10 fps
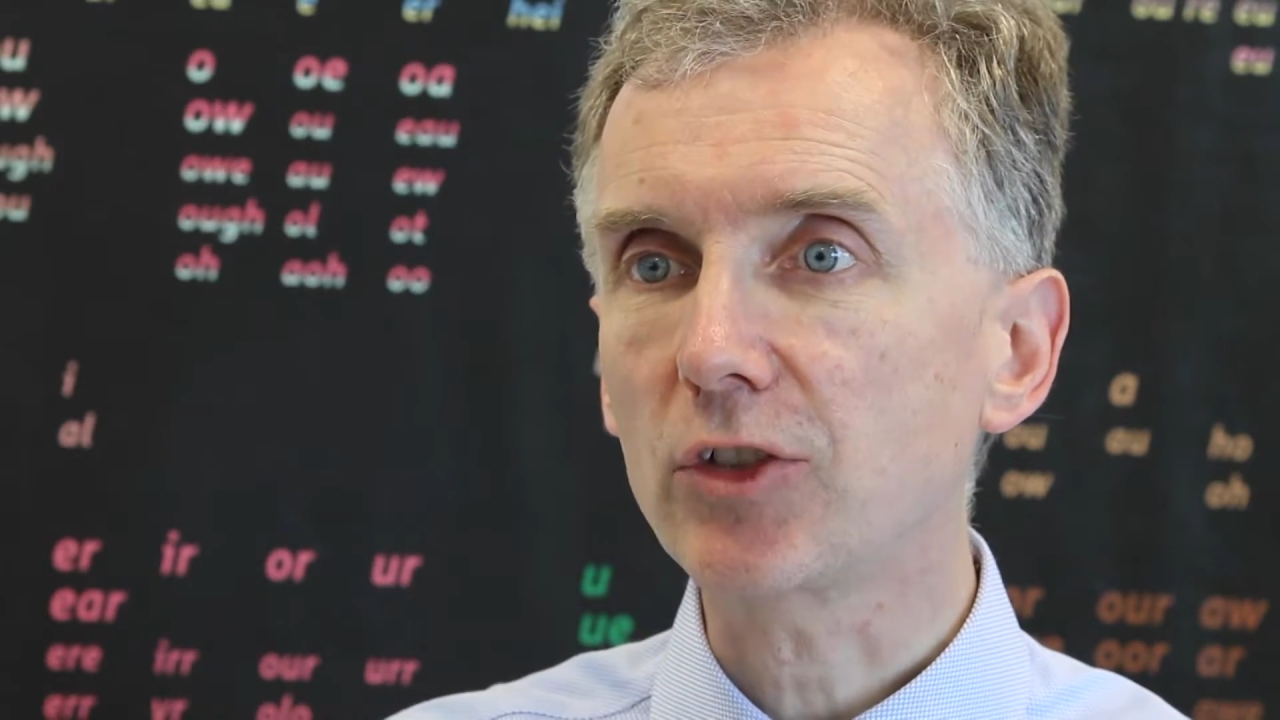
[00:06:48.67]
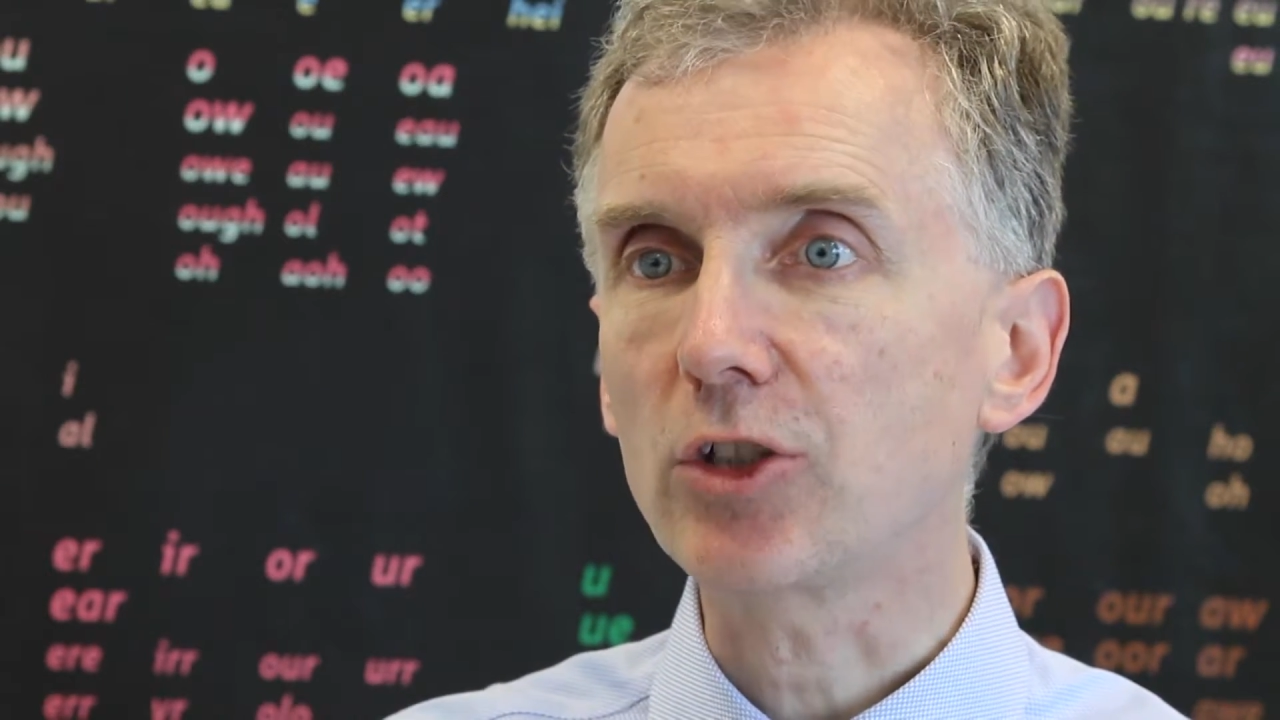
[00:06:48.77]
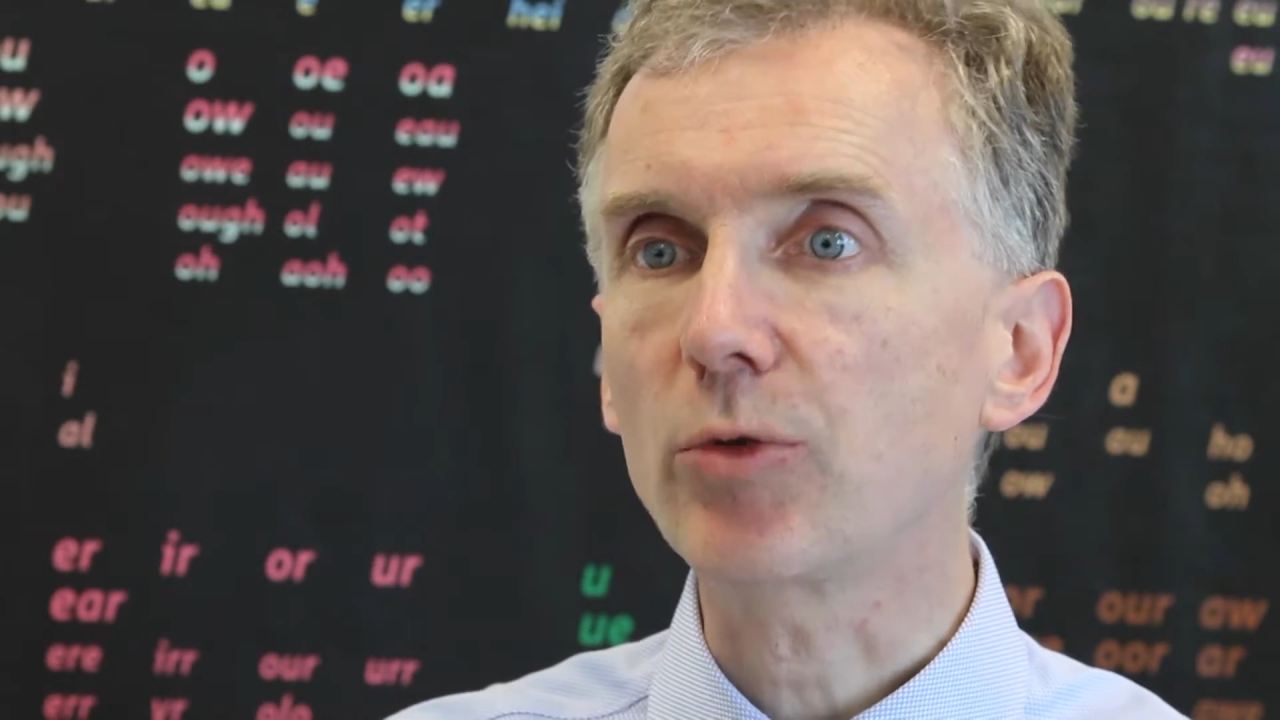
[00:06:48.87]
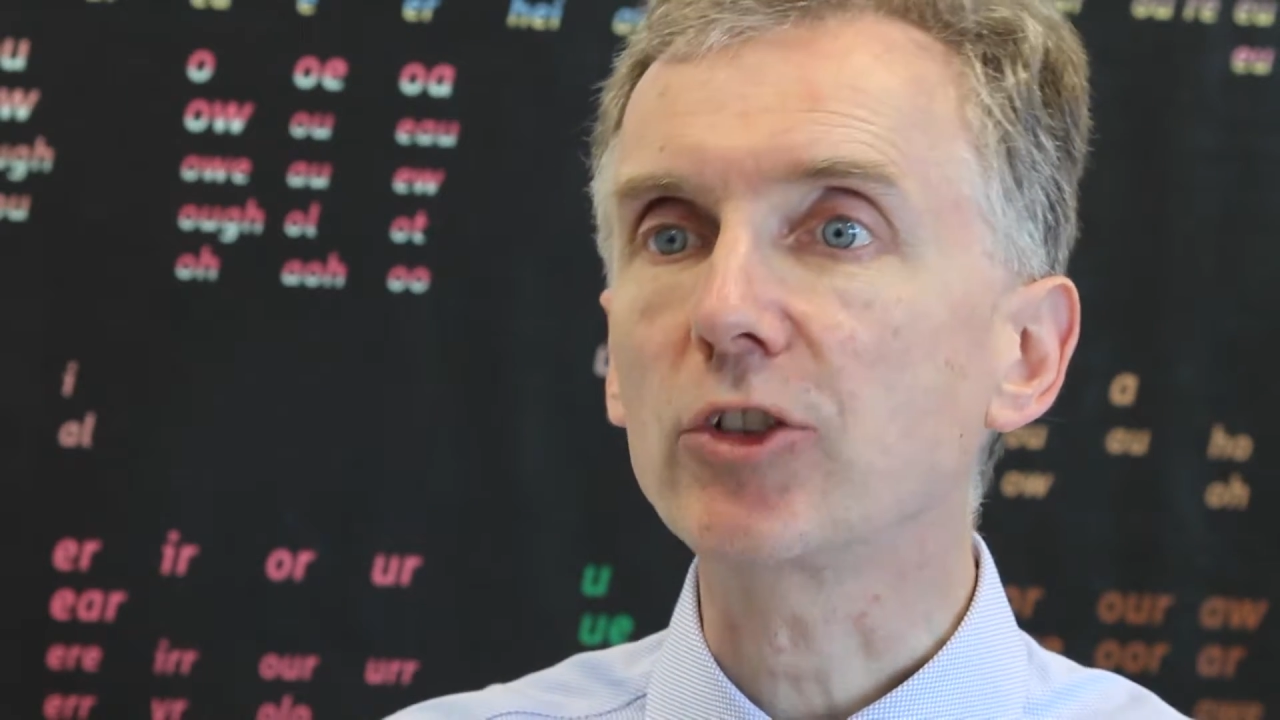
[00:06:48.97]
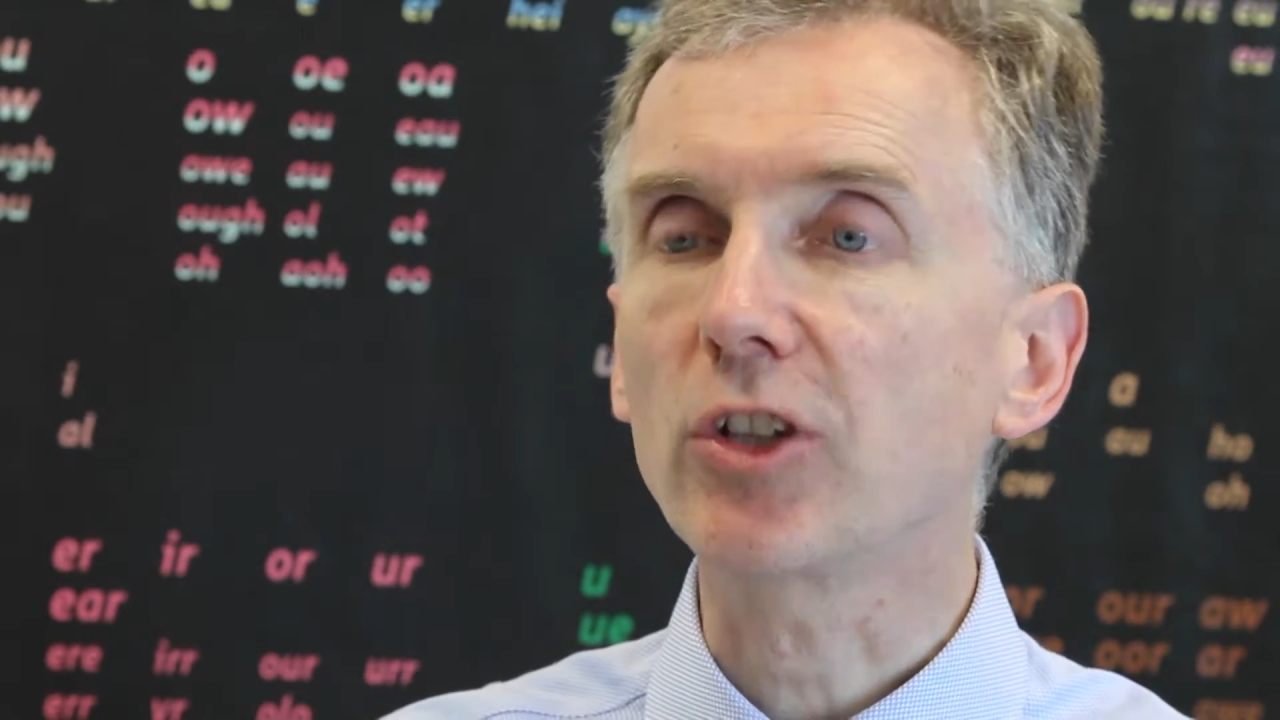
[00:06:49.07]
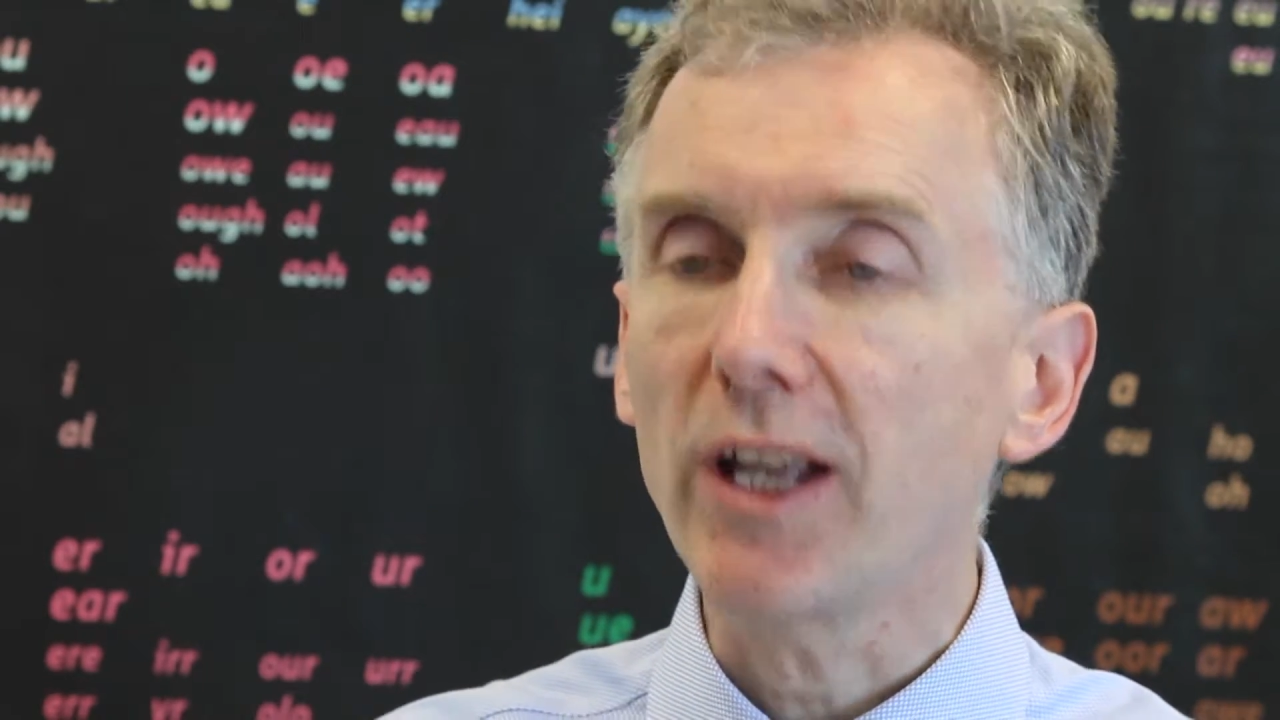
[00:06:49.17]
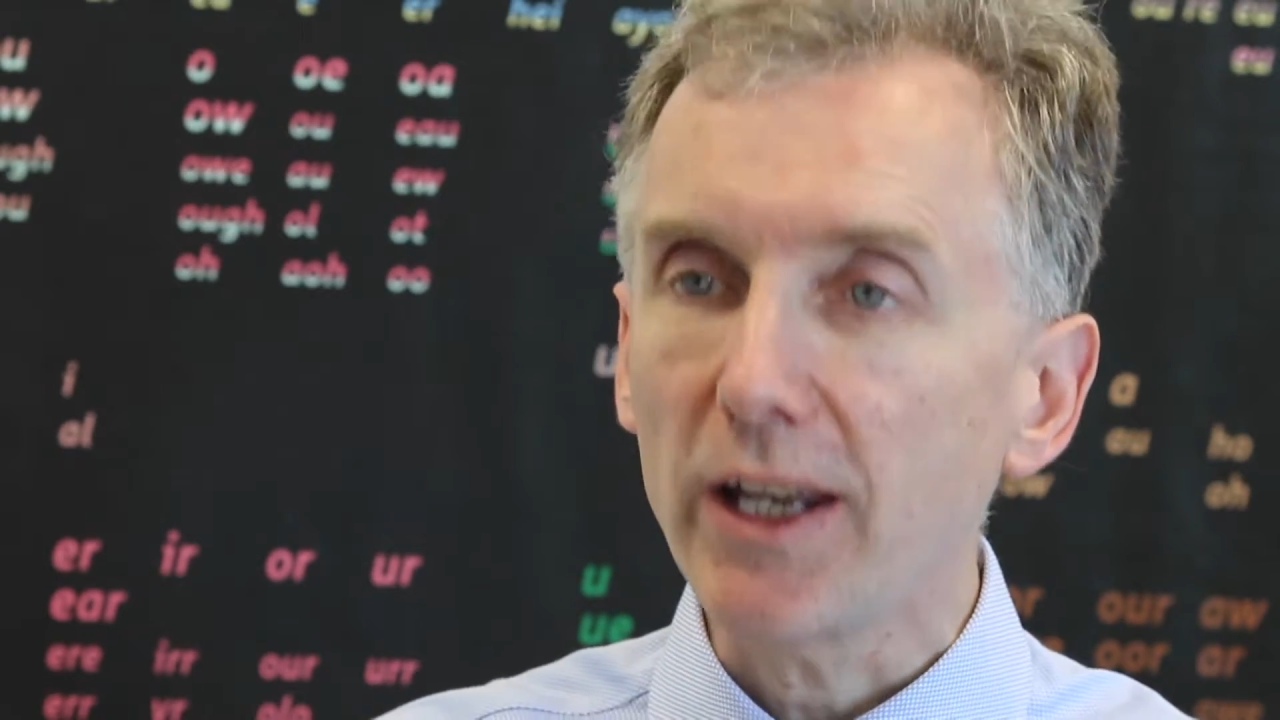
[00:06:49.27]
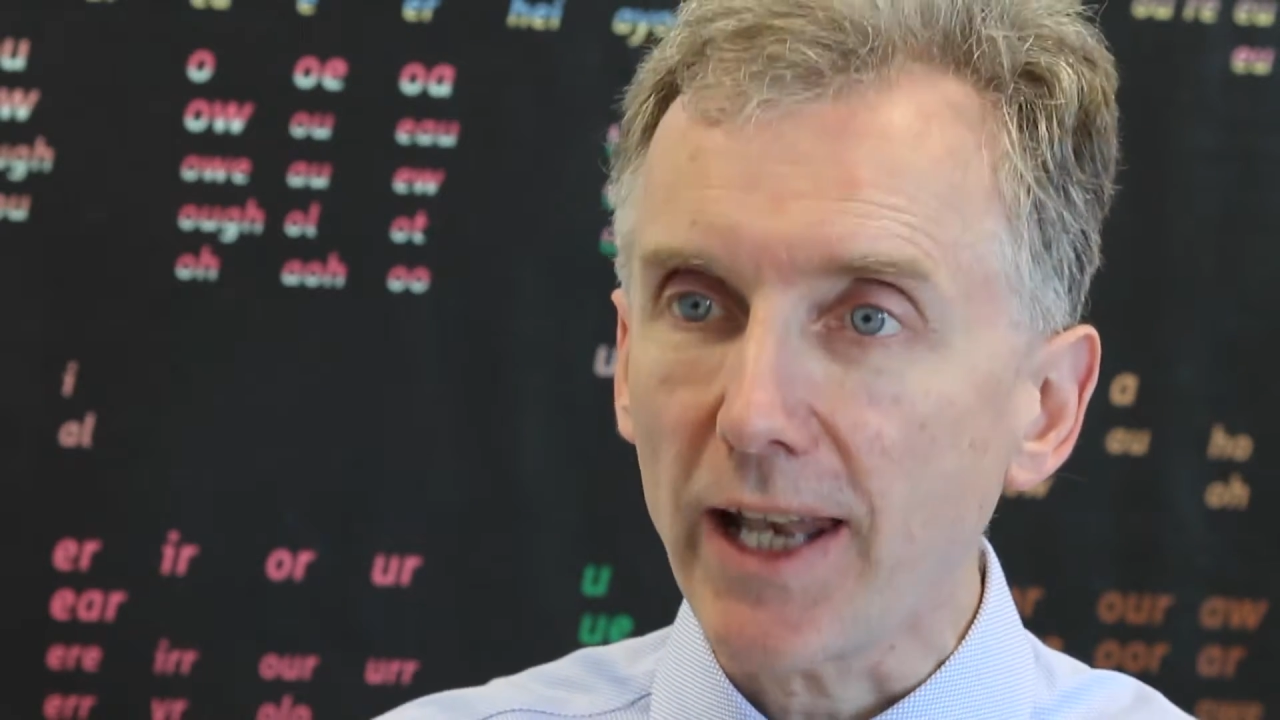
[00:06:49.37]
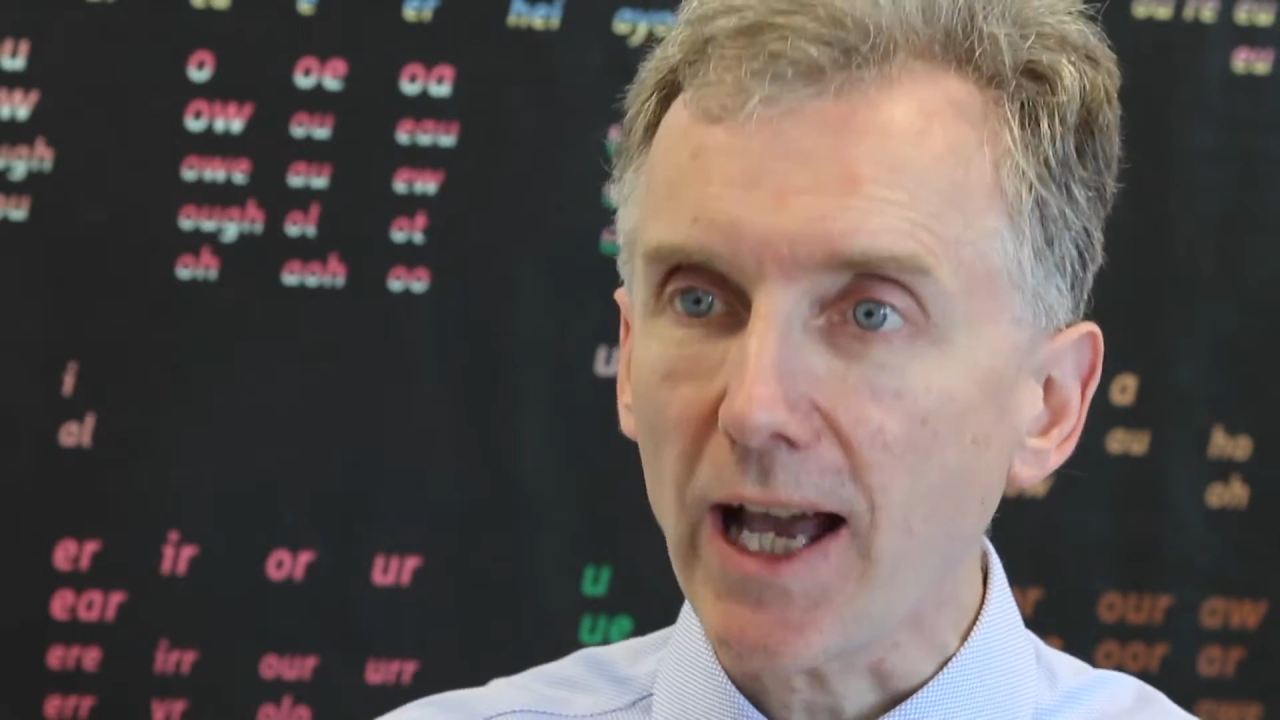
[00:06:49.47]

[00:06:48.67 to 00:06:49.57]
the situation.